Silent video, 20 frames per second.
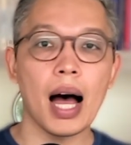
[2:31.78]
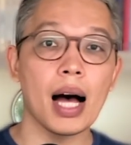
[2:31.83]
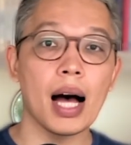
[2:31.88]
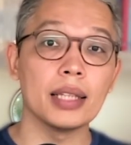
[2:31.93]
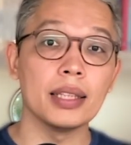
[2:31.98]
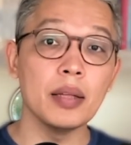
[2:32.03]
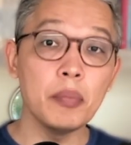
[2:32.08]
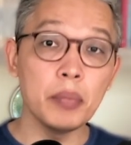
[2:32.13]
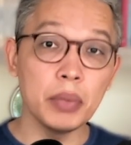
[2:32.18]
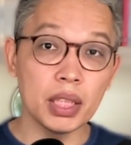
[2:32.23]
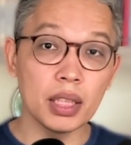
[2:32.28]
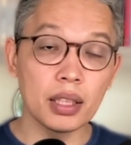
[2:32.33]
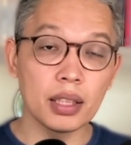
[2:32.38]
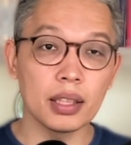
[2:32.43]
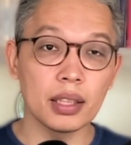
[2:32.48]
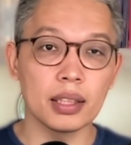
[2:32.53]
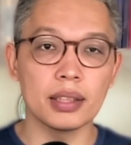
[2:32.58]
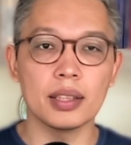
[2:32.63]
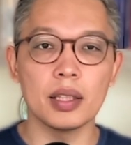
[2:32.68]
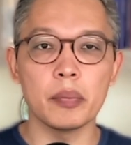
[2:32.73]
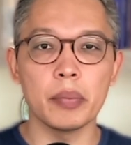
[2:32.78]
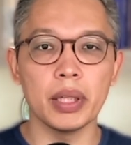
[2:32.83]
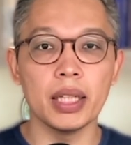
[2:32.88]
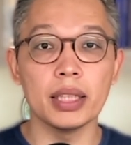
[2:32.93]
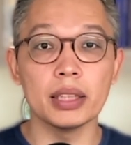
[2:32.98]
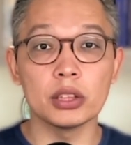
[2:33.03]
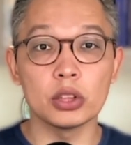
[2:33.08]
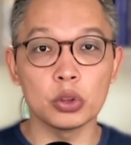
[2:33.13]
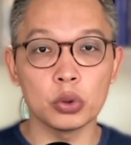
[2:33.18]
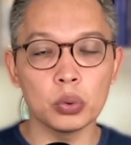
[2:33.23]
oxygen properly,
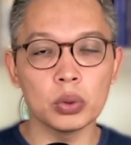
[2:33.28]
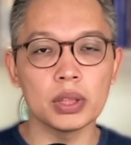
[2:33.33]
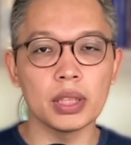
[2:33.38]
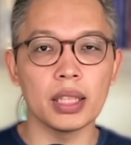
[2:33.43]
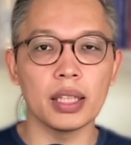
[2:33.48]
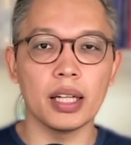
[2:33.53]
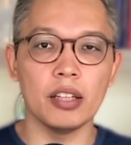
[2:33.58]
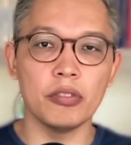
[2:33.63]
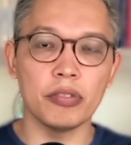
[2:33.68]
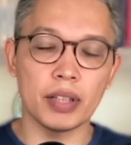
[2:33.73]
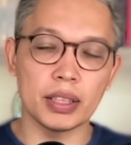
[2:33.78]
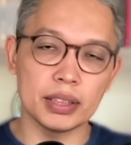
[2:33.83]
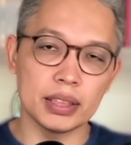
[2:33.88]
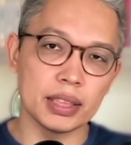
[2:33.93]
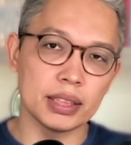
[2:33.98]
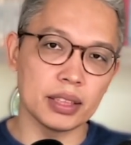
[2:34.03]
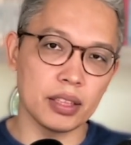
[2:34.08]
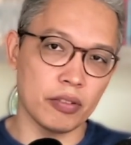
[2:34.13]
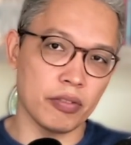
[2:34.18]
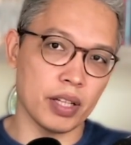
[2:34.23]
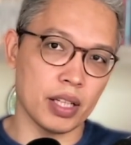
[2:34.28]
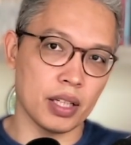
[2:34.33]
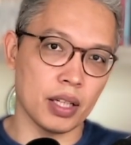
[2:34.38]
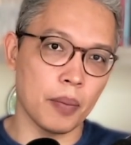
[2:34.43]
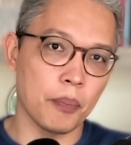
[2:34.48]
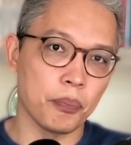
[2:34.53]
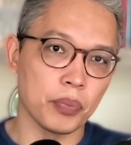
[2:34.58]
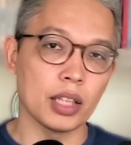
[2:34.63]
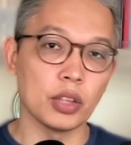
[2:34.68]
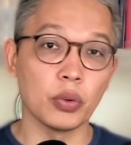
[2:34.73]
causing extreme
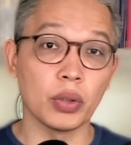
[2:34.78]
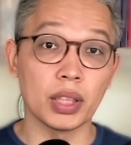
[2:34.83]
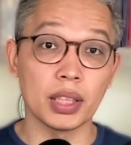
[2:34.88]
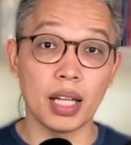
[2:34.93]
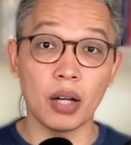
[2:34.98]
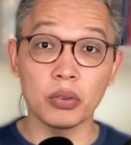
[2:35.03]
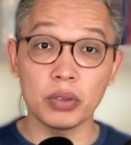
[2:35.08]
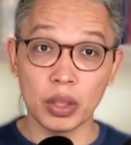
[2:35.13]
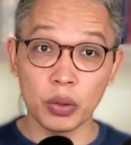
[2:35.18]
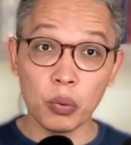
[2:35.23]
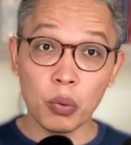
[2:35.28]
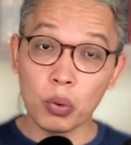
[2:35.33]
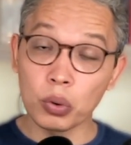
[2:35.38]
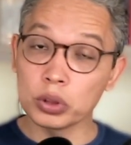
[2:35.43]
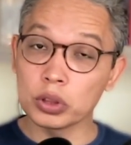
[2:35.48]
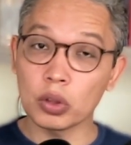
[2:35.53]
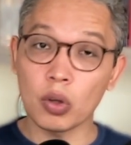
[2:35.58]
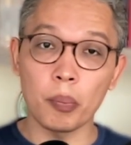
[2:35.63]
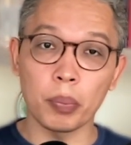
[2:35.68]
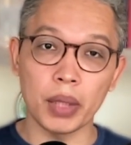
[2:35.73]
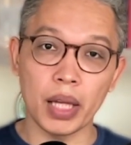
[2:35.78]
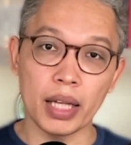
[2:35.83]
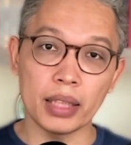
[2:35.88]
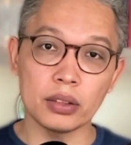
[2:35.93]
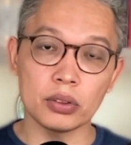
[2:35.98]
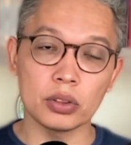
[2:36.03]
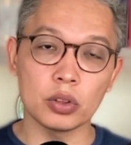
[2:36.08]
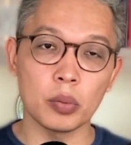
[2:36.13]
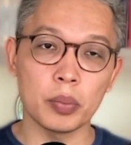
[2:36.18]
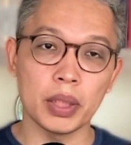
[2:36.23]
tiredness. In
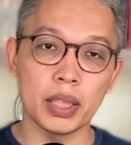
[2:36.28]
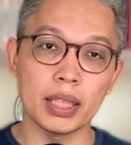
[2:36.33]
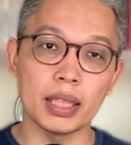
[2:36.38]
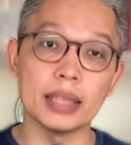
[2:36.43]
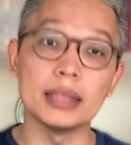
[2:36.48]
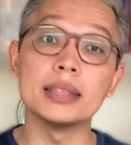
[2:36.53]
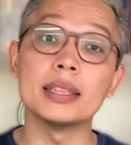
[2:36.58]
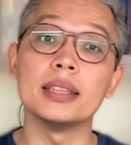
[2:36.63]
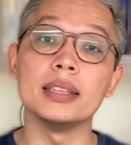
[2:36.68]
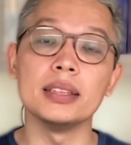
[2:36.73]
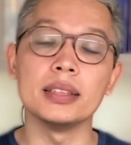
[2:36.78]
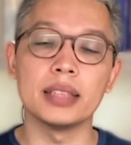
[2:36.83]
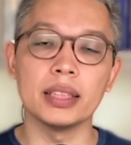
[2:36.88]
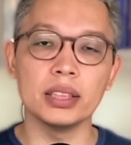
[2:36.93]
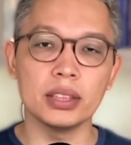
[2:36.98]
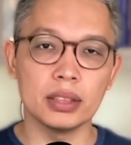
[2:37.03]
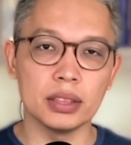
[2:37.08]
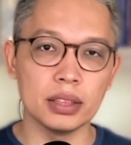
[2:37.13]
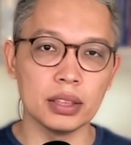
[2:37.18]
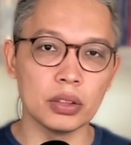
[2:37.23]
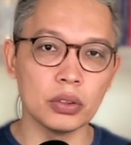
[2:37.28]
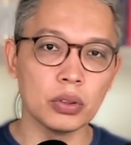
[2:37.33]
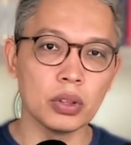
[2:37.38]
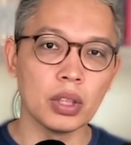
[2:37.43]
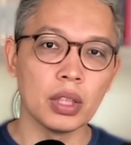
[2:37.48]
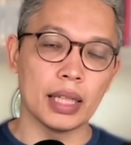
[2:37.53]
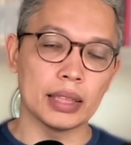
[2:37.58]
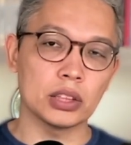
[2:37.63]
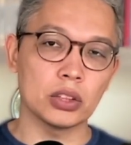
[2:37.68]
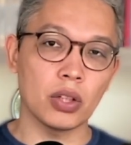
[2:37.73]
colon cancer,
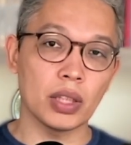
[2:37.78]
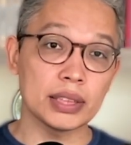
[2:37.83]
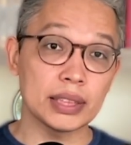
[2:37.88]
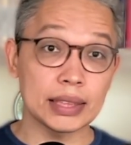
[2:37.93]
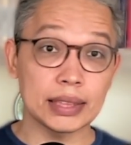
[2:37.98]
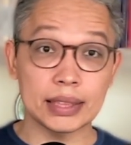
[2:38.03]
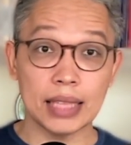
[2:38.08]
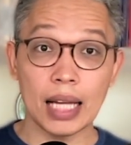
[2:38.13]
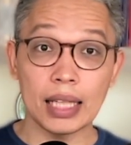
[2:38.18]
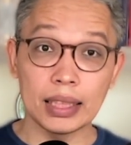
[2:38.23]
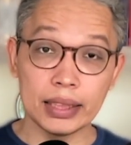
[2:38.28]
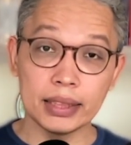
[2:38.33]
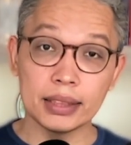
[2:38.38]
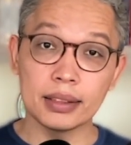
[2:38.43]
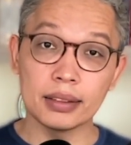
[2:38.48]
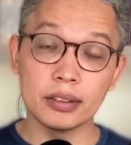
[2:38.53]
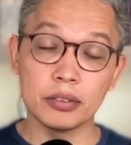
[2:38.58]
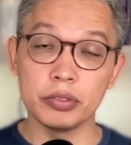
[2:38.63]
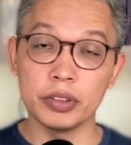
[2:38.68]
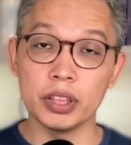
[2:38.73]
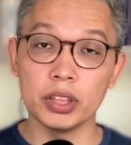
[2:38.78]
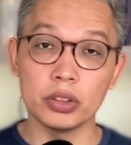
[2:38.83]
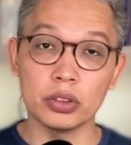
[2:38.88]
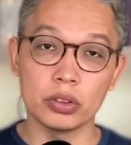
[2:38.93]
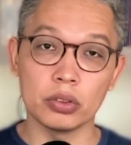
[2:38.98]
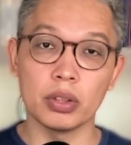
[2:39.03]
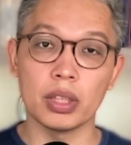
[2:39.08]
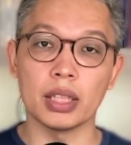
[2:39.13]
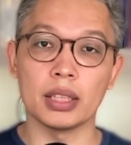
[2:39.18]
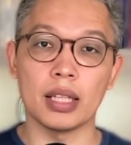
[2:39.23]
i.e. bowel cancer,
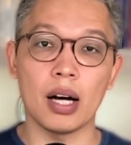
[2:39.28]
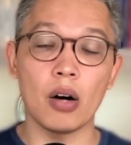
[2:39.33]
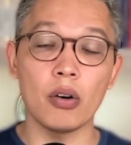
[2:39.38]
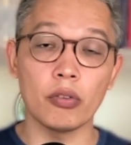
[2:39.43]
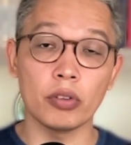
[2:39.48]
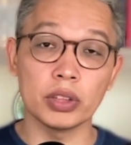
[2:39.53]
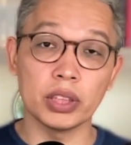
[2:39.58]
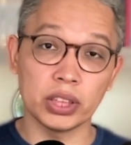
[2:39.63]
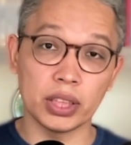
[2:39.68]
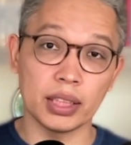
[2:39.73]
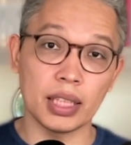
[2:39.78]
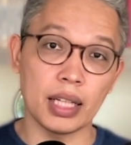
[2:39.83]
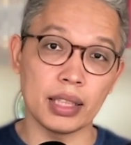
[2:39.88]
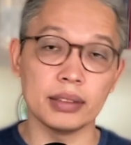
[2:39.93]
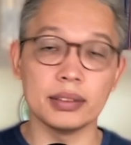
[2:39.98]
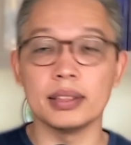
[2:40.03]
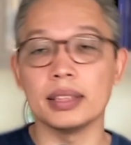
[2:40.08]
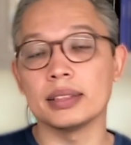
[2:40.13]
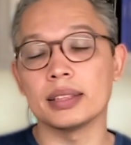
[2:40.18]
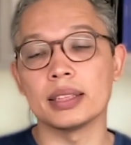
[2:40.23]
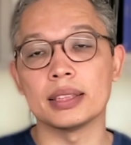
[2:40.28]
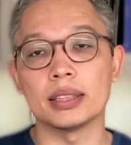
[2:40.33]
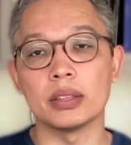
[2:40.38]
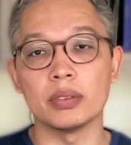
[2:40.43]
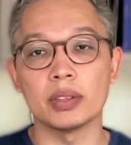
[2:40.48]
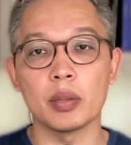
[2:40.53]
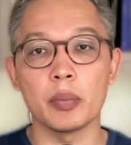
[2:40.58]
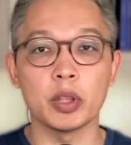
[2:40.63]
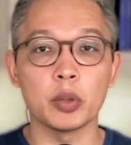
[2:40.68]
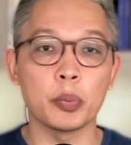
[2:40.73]
chronic loss of blood in the
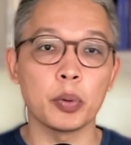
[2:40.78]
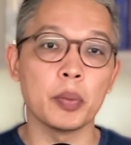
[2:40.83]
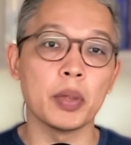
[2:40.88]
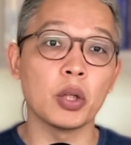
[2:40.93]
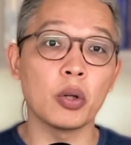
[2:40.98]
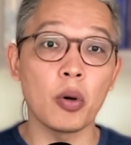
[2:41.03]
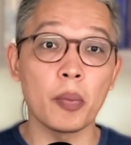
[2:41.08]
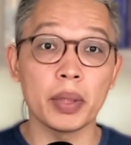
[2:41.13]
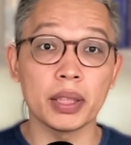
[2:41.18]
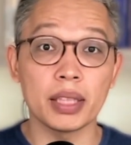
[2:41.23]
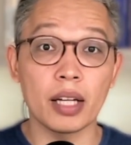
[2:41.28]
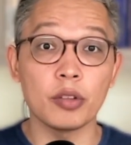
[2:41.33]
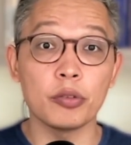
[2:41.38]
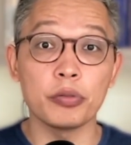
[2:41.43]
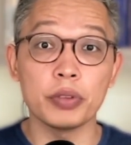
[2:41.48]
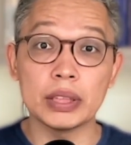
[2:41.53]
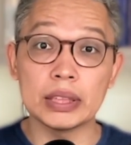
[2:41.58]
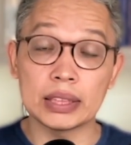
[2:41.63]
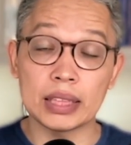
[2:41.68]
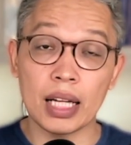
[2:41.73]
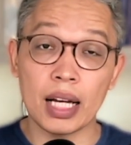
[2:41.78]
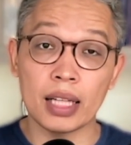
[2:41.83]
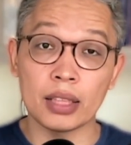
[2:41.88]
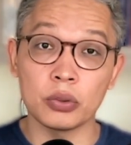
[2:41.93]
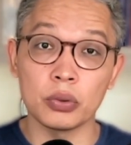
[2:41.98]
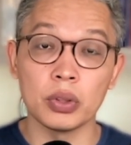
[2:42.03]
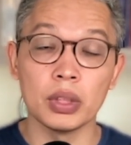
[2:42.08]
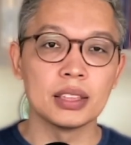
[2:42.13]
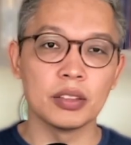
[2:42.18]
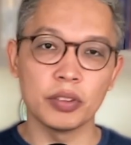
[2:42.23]
stool, often invisible,
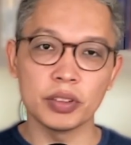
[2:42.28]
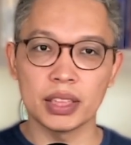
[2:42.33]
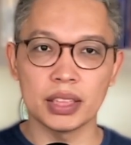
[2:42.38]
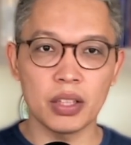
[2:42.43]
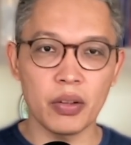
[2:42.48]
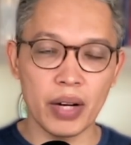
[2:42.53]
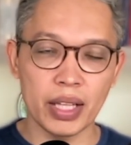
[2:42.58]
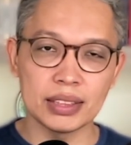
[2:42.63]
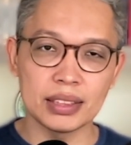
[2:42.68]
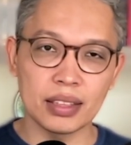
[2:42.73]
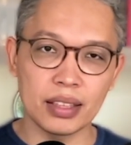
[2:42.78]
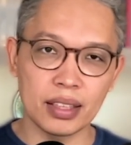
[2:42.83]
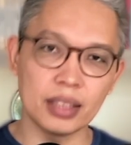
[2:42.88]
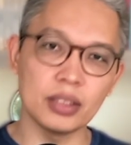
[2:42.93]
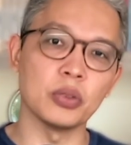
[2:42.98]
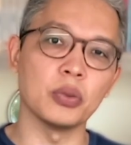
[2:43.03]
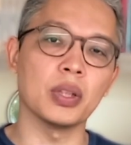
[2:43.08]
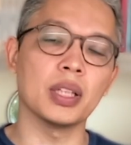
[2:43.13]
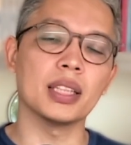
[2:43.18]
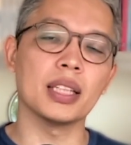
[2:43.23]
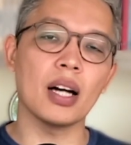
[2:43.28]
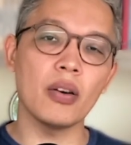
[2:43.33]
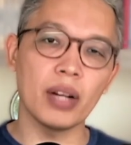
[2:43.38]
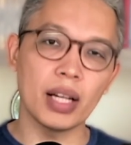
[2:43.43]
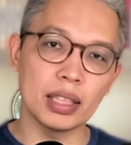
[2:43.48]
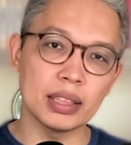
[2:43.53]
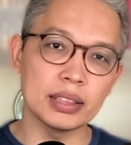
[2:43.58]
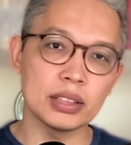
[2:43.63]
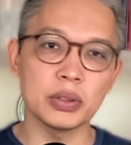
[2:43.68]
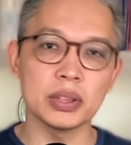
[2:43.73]
leads to anemia,
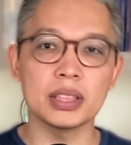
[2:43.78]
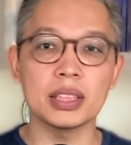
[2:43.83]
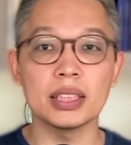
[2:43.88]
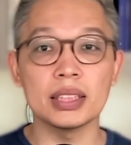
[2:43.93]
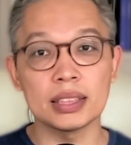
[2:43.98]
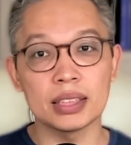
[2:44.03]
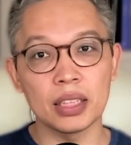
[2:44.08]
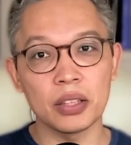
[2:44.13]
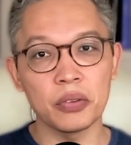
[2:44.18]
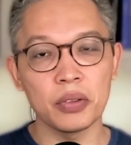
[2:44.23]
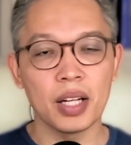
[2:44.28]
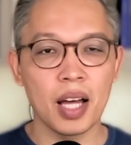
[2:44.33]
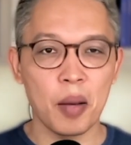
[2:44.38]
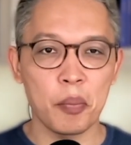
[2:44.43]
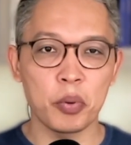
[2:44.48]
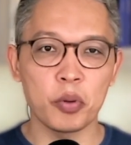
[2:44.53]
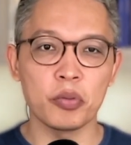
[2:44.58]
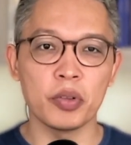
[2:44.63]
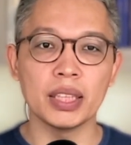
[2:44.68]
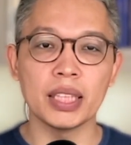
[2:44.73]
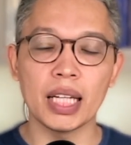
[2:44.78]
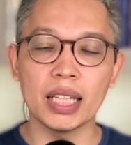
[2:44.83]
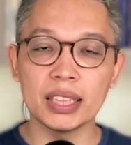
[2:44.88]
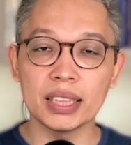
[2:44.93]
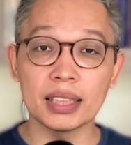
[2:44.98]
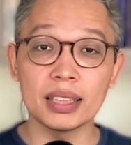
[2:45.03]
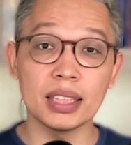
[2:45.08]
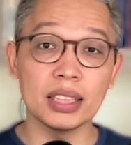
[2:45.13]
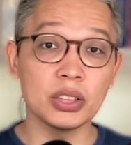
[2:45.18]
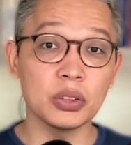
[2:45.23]
which also results in
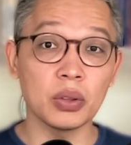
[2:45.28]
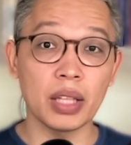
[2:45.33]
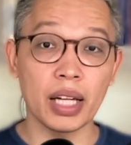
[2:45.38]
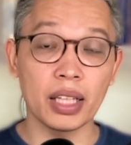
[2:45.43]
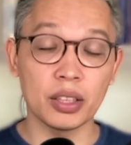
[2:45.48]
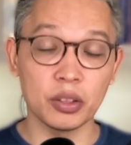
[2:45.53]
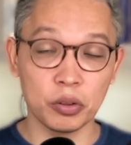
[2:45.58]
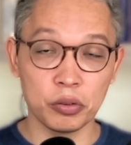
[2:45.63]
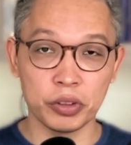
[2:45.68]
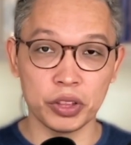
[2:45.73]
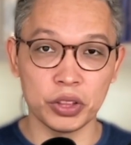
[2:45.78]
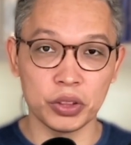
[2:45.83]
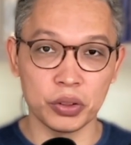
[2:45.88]
severe fatigue.